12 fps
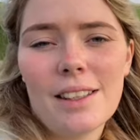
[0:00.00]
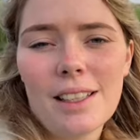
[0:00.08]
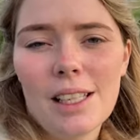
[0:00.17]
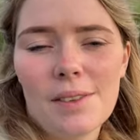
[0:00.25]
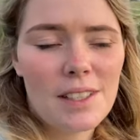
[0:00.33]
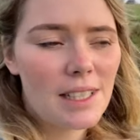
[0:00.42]
the
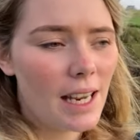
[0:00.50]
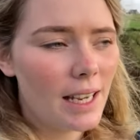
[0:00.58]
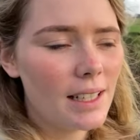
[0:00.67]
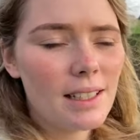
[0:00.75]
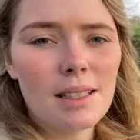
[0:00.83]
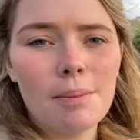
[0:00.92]
cliffs
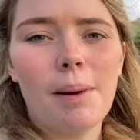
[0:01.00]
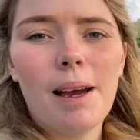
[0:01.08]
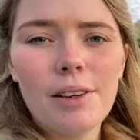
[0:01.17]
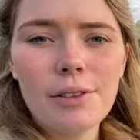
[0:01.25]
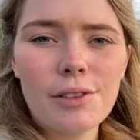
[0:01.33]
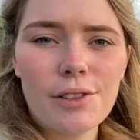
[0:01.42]
takes
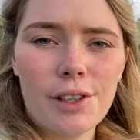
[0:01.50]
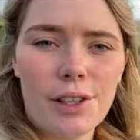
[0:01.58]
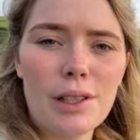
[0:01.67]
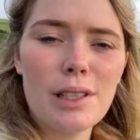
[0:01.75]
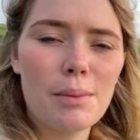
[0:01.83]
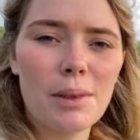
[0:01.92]
about
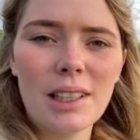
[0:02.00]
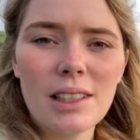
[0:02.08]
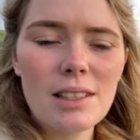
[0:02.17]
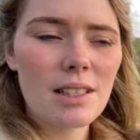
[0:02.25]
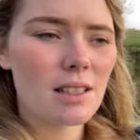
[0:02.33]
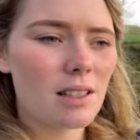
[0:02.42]
30
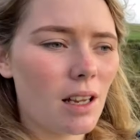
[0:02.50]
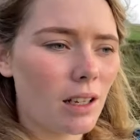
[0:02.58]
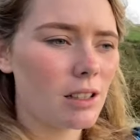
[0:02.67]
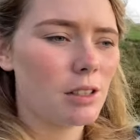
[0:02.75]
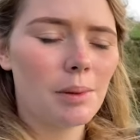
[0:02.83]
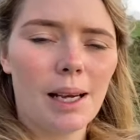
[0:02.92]
minutes. It's not
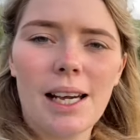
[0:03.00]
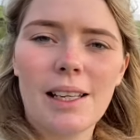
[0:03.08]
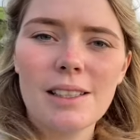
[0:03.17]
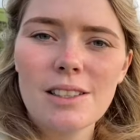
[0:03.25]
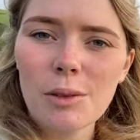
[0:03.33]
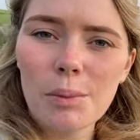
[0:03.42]
too
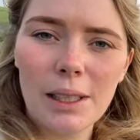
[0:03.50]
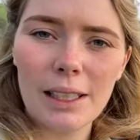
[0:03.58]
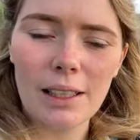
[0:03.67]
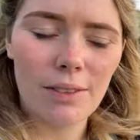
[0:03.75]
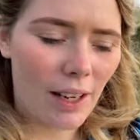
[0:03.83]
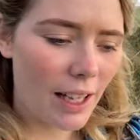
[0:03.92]
bad. It's
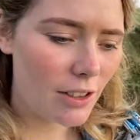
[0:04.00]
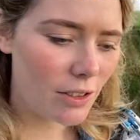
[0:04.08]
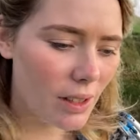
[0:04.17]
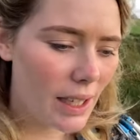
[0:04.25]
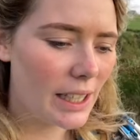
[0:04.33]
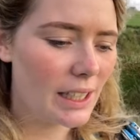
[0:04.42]
completely flat
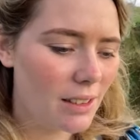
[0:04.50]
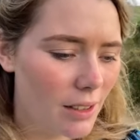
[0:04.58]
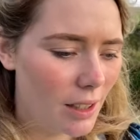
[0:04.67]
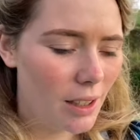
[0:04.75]
terrain,